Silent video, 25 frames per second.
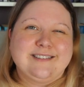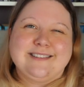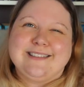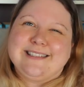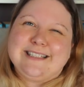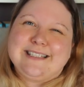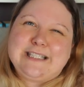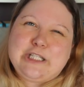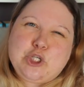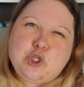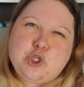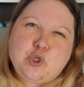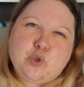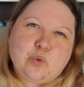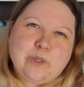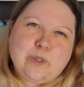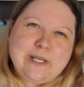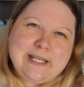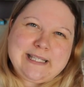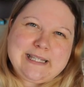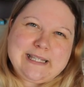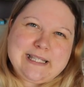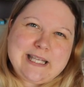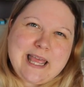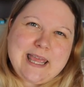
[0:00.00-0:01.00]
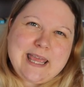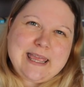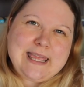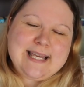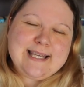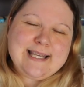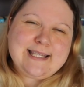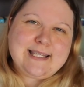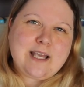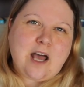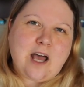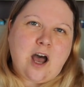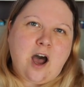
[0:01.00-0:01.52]
tricked
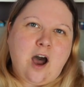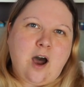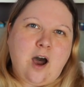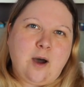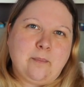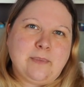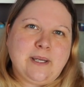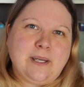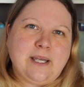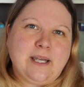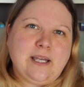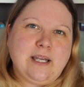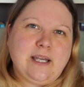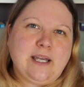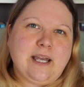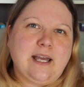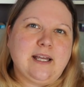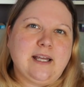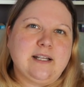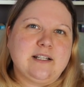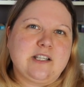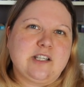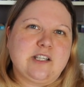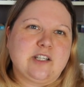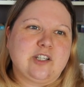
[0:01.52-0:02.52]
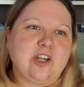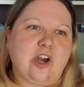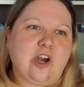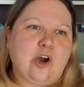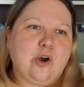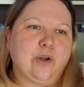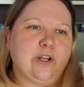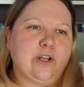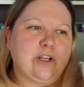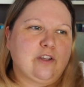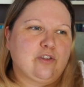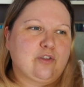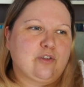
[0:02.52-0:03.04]
this army into
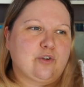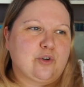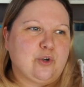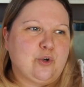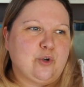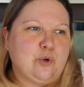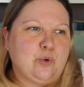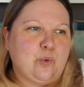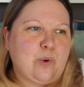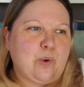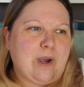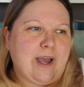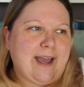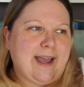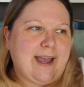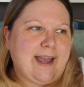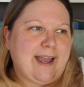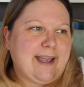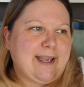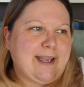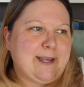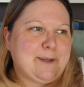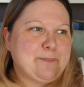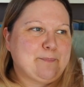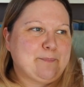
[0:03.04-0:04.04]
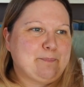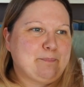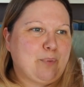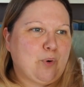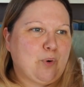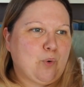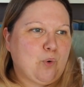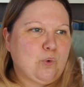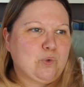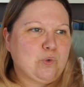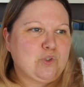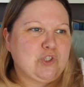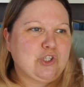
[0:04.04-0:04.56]
going through a
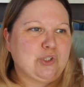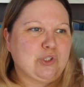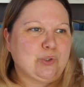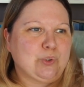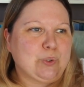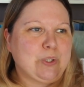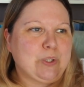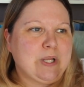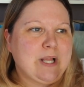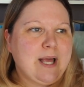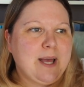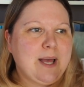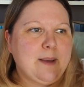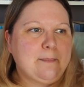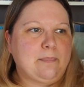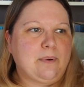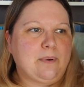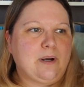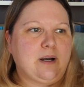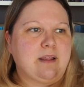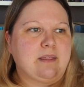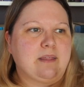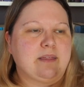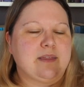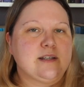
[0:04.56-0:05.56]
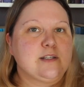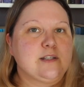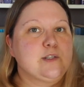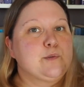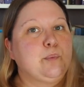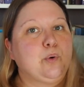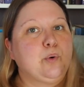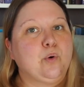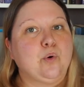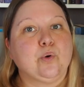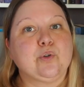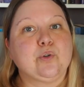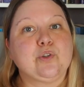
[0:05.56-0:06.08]
portal, but this
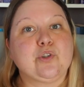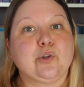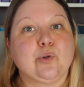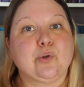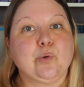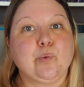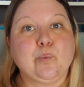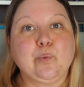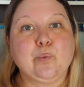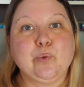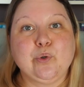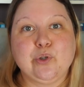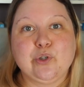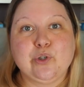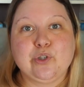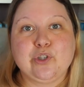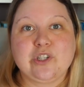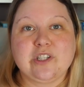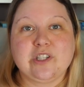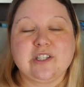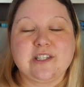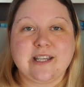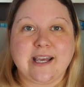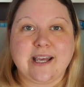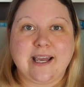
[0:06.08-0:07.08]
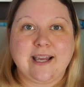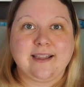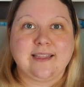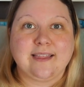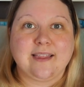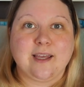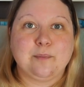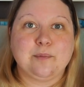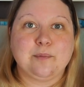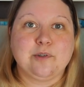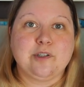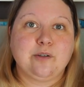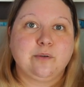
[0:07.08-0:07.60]
portal would take
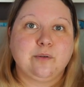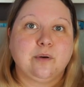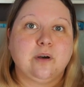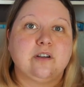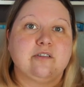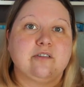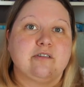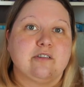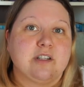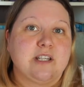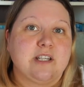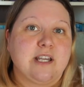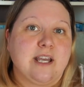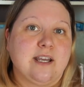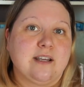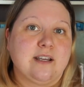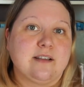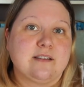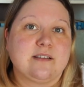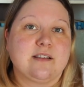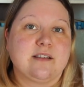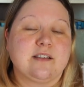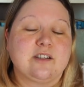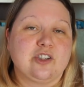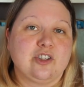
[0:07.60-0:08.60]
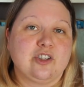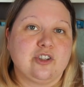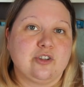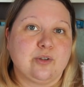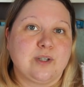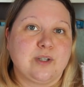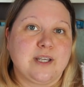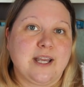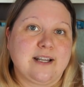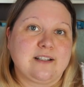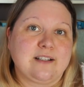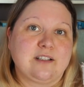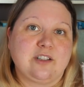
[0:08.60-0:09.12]
them 200 years to
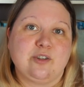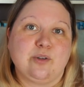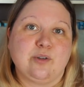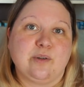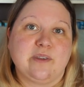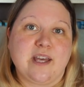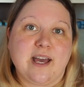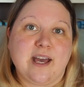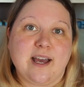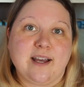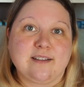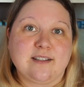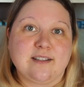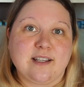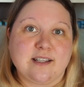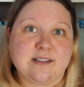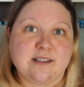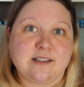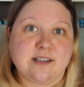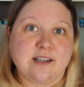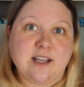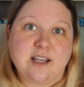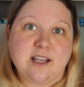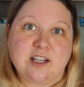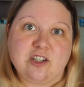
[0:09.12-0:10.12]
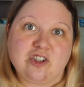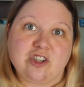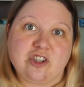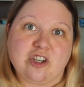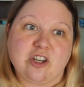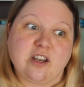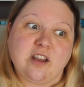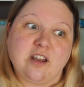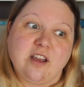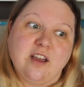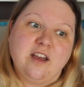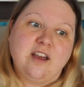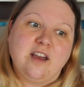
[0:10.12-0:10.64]
get to their
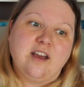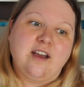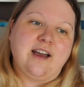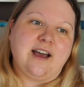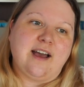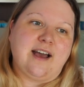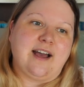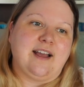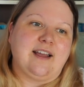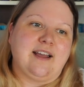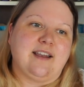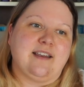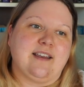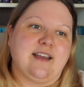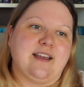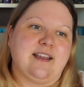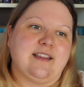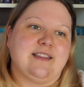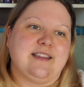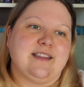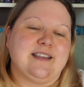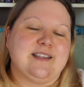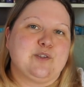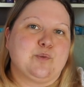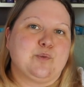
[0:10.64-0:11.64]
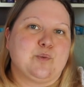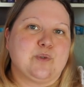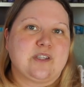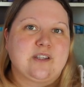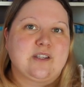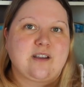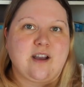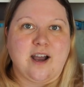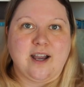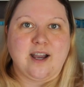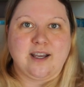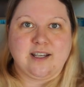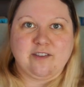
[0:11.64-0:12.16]
destination. And this was
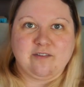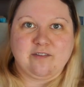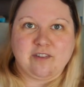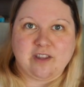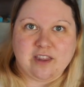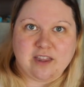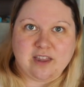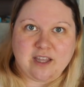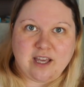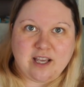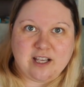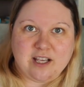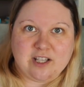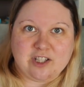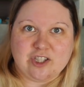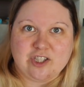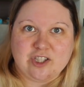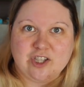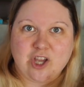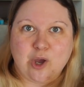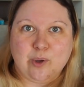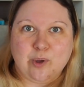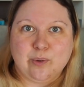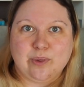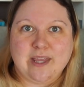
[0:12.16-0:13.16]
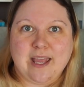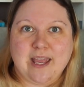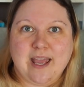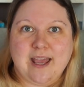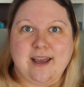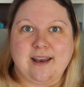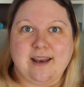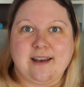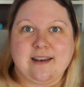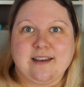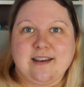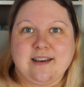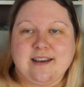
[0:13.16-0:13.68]
kind of a thing, so they'd